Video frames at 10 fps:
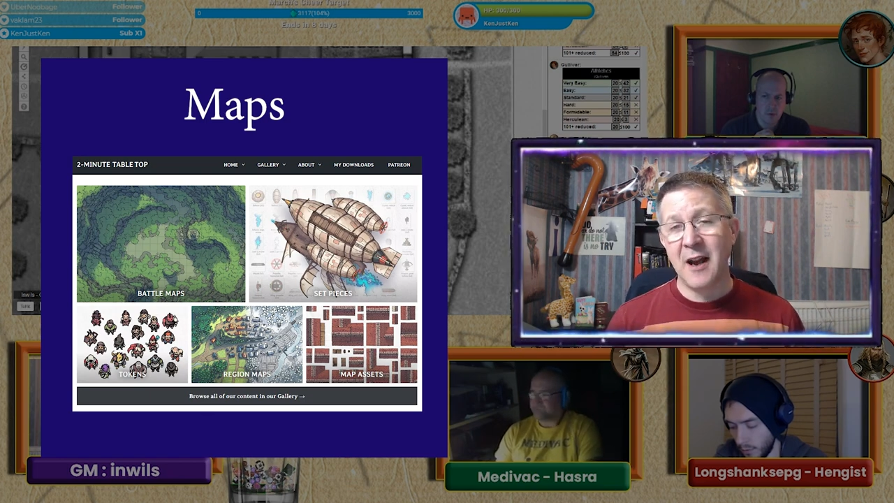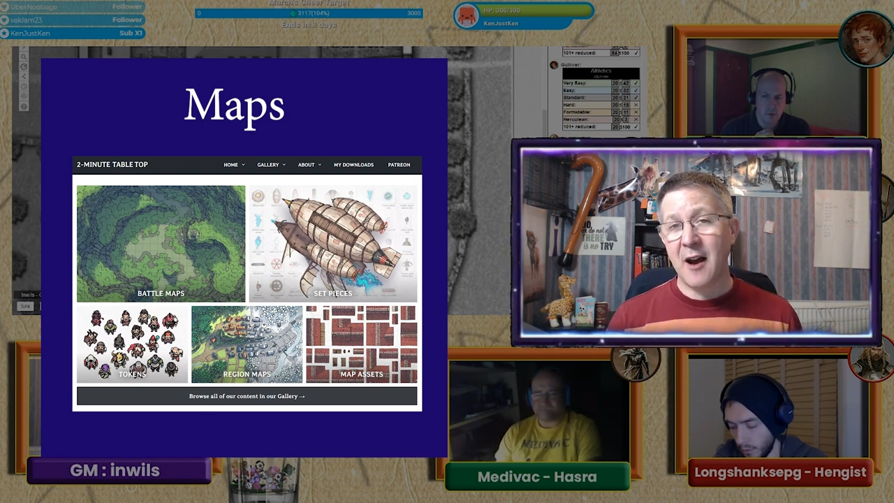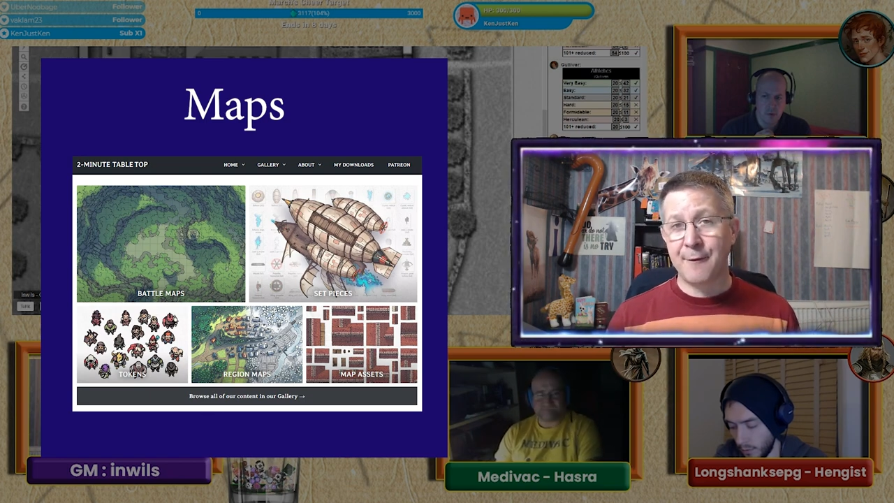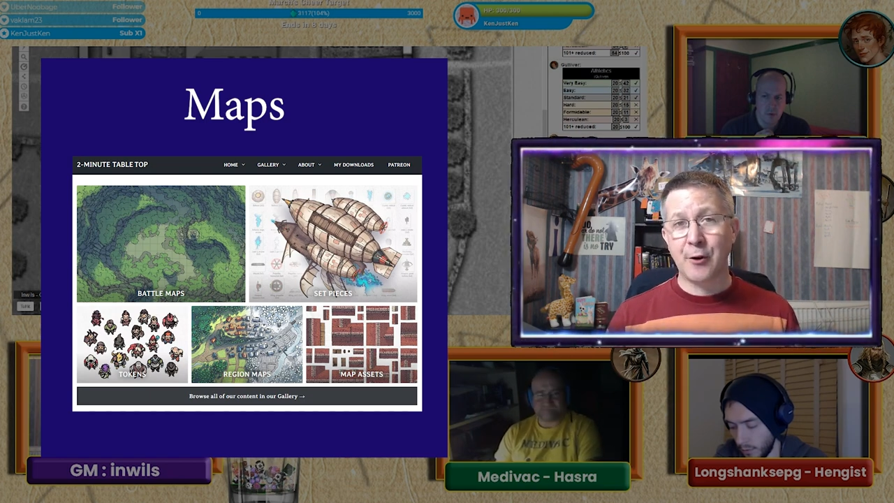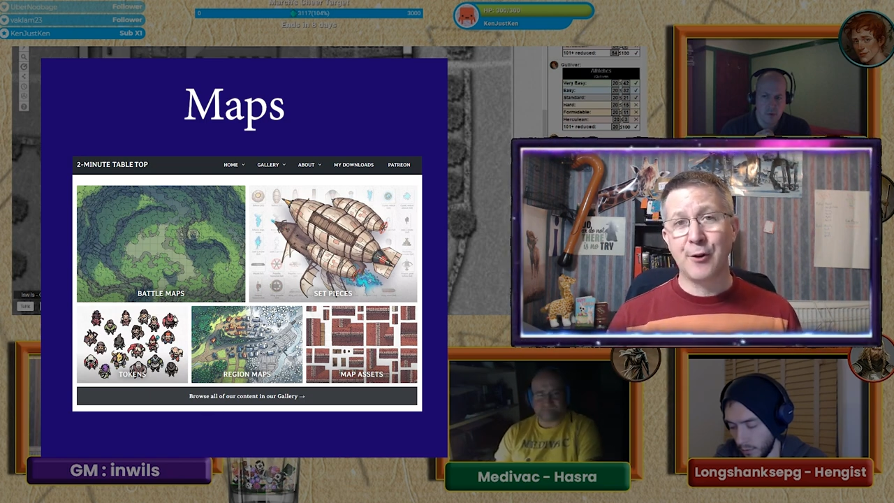
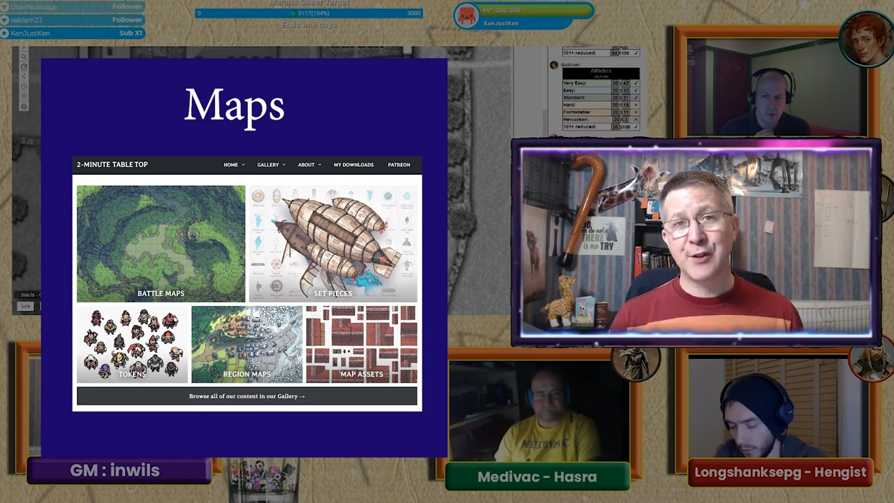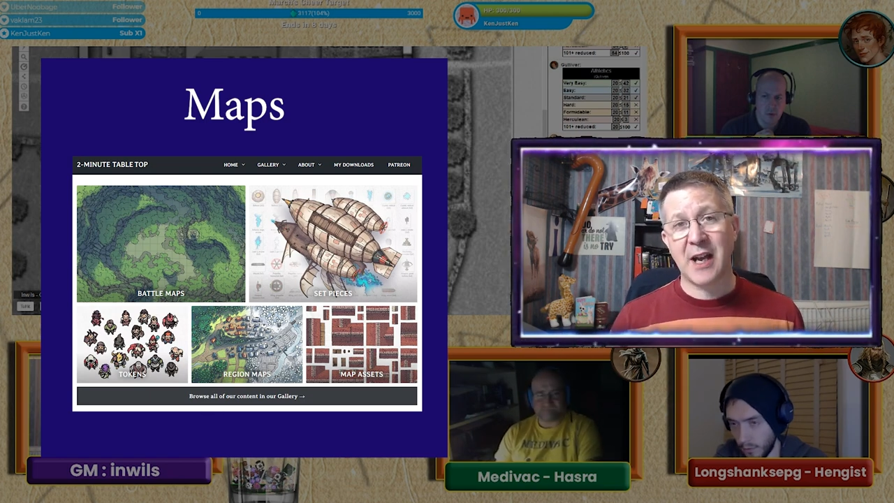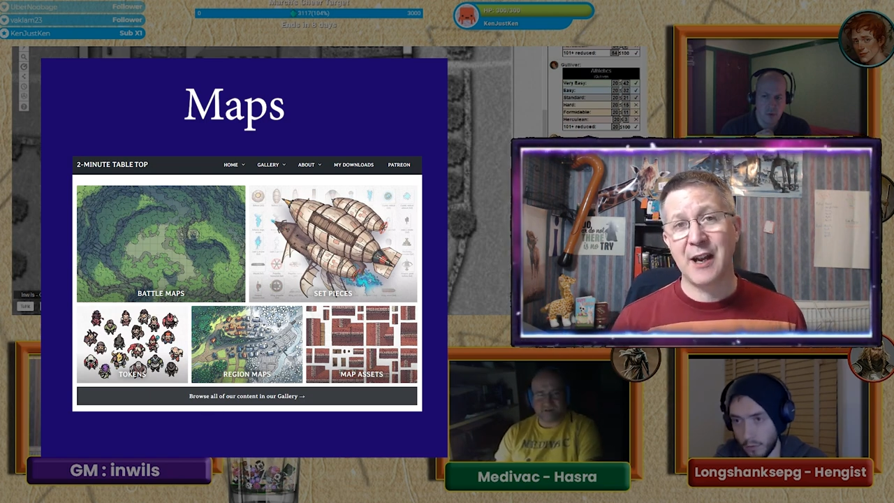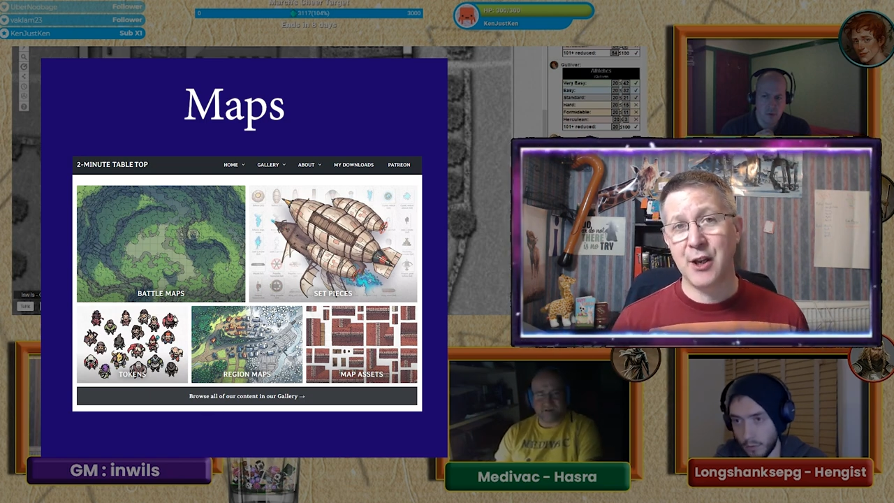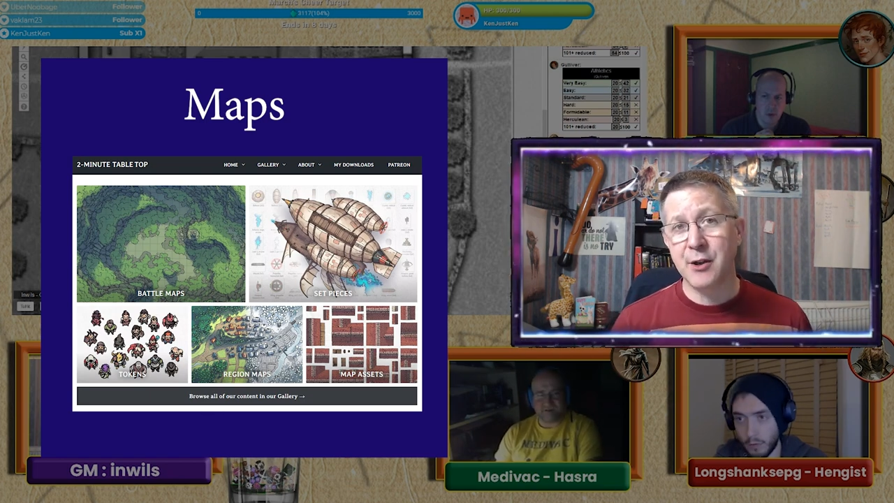of course
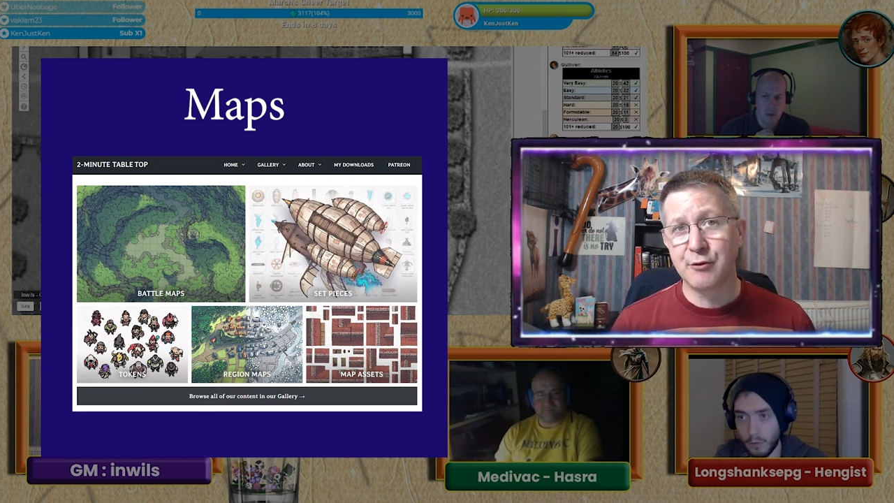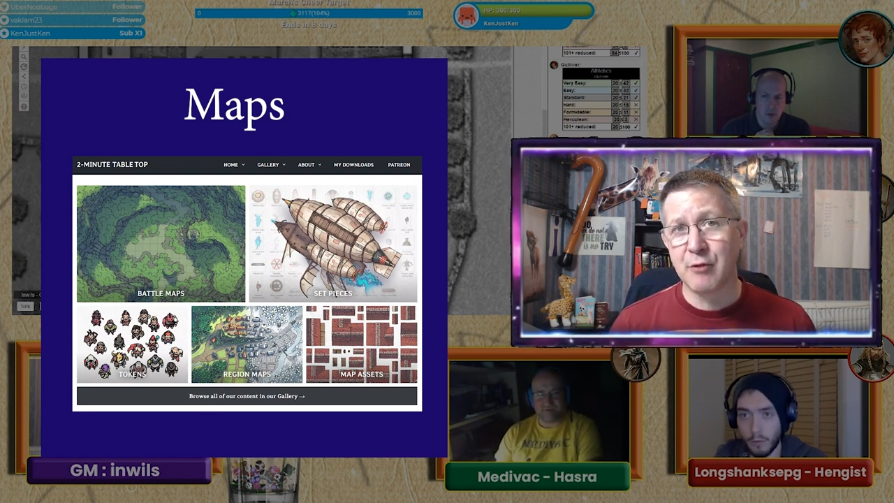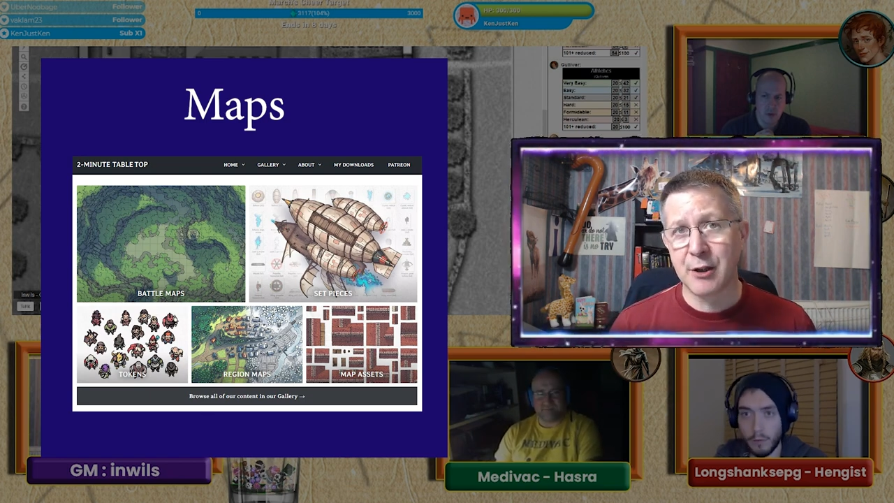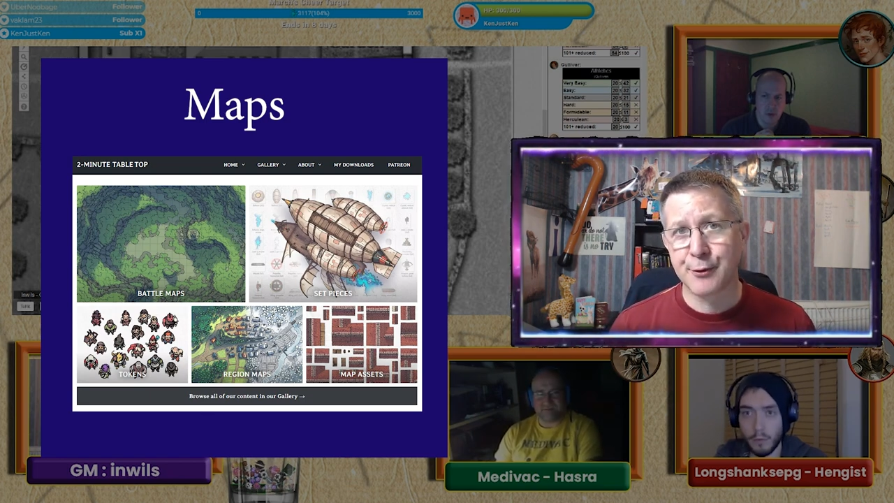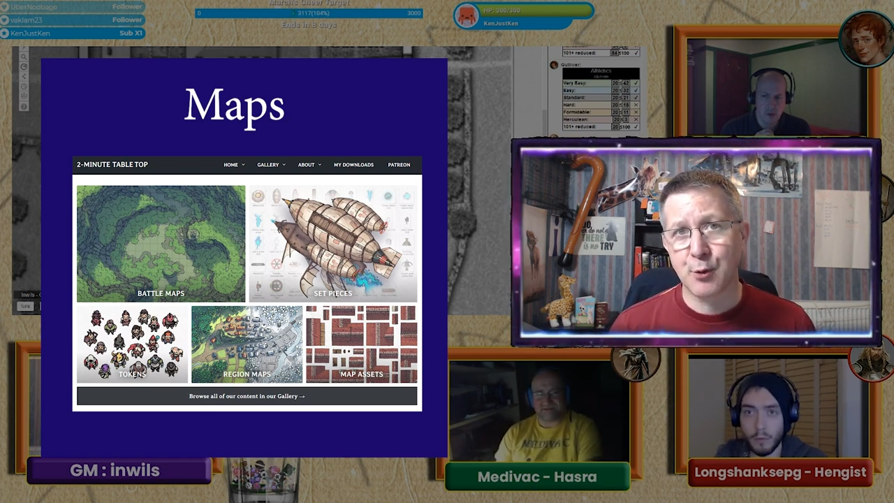i use
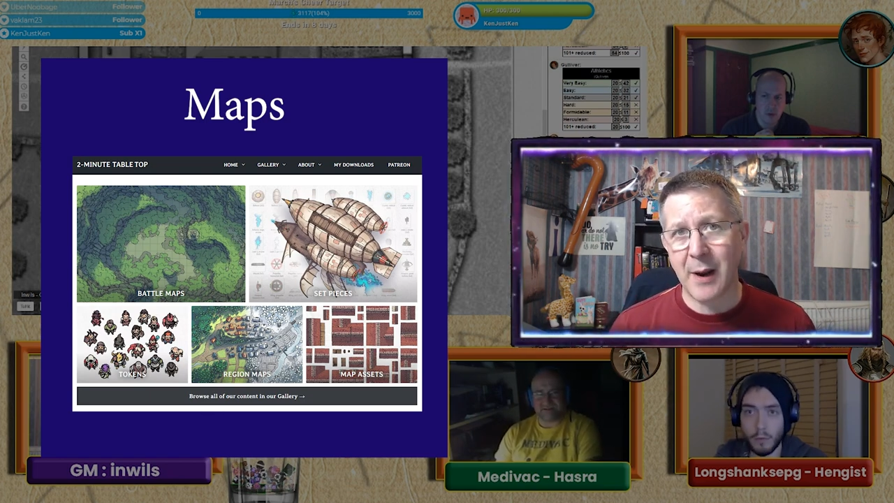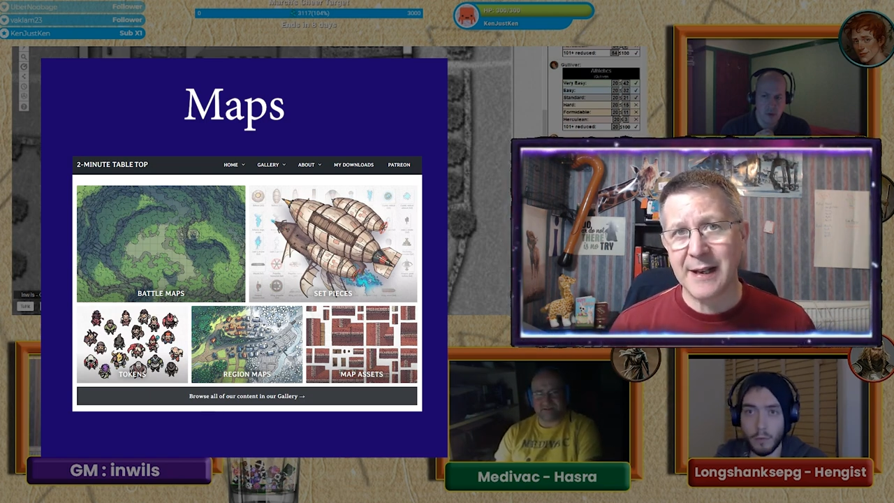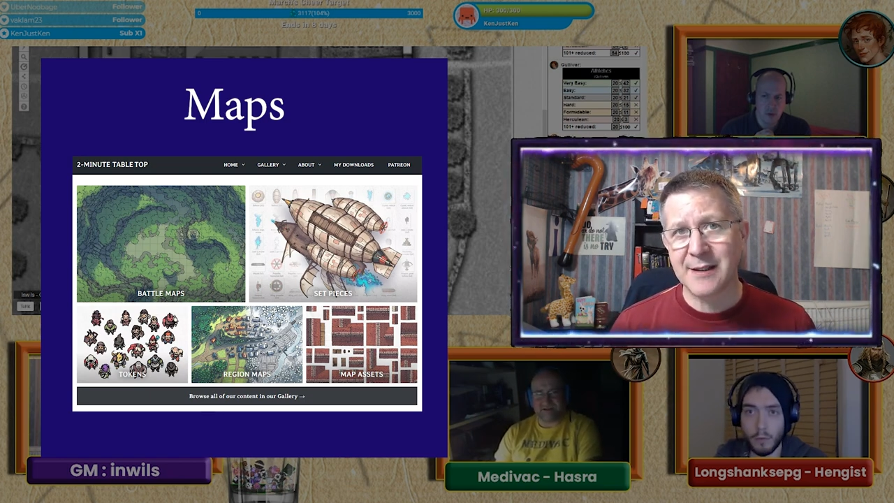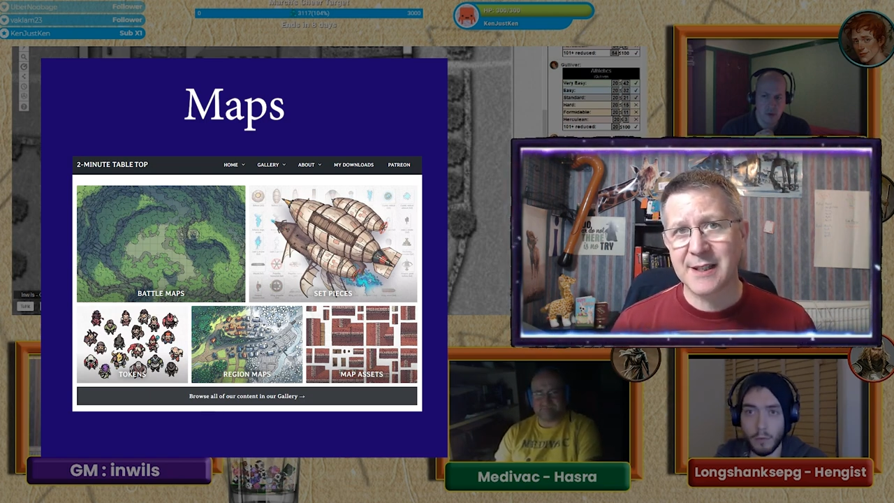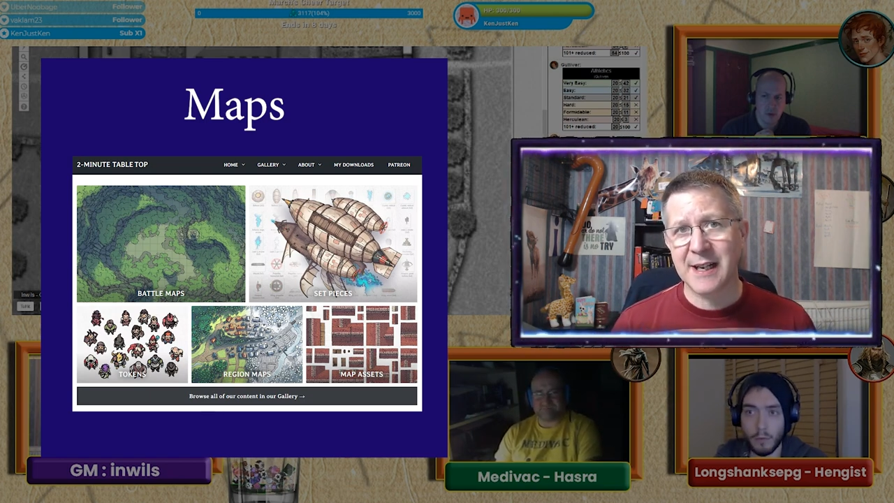
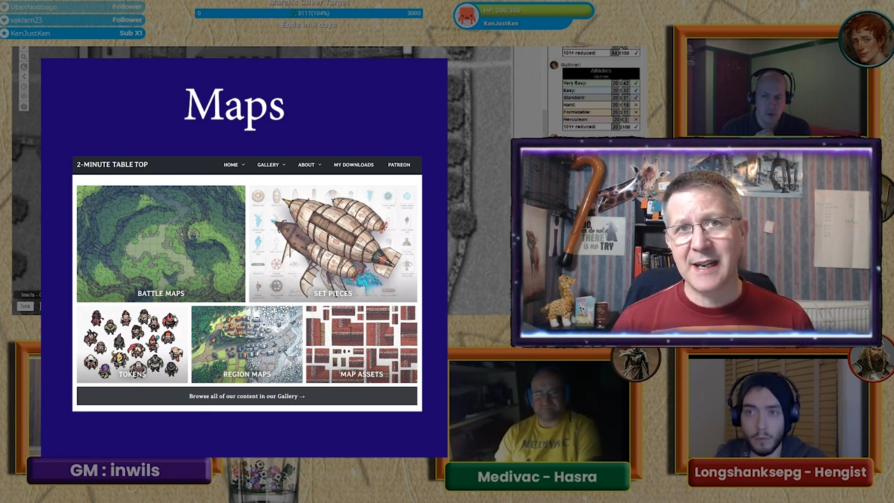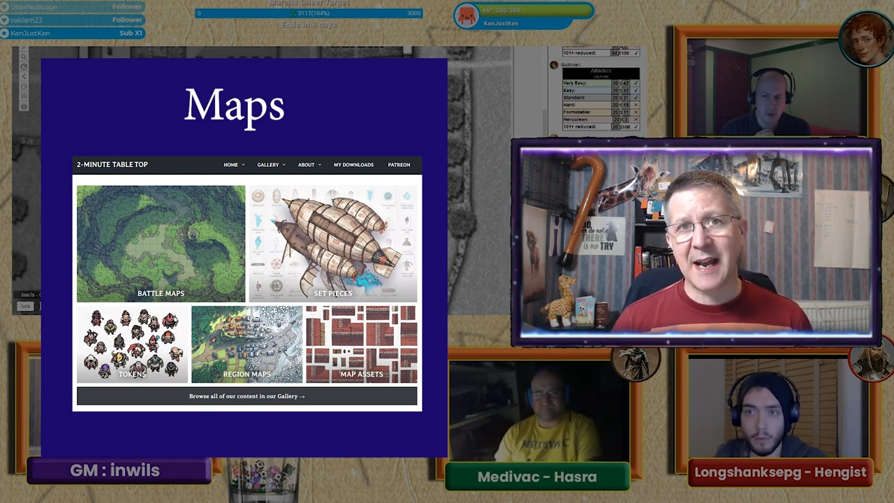roll20